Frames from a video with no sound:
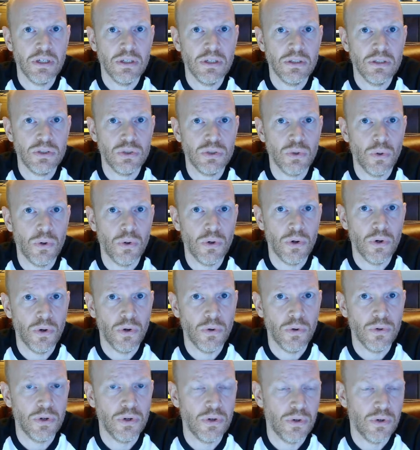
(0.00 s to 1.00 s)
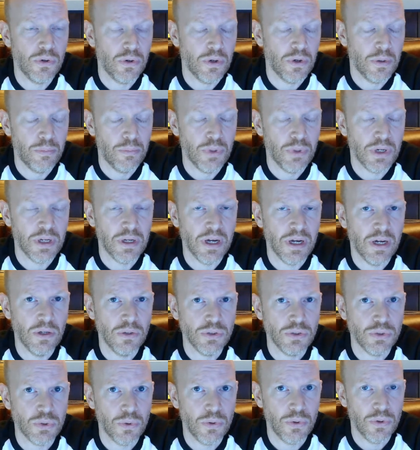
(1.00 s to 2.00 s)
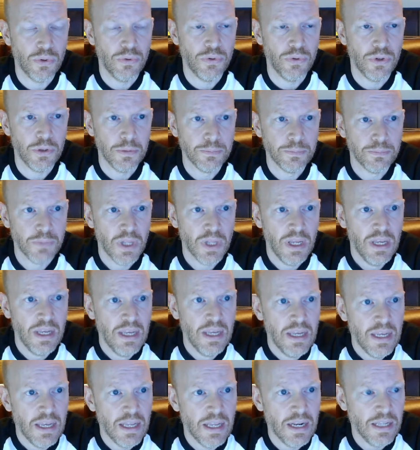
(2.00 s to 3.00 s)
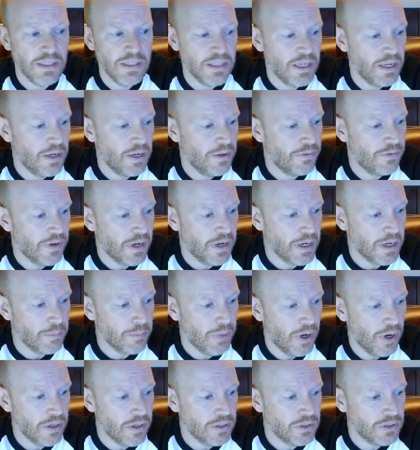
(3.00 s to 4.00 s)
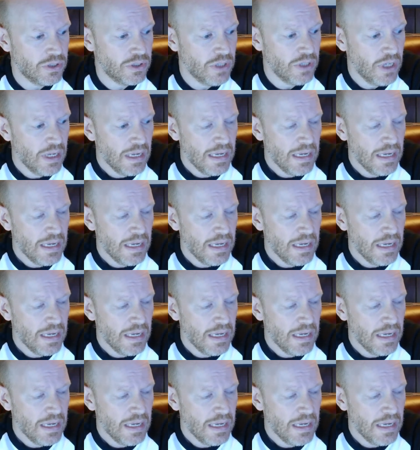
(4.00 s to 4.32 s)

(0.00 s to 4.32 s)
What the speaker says: store owner or a Brickowl store owner in identifying parts.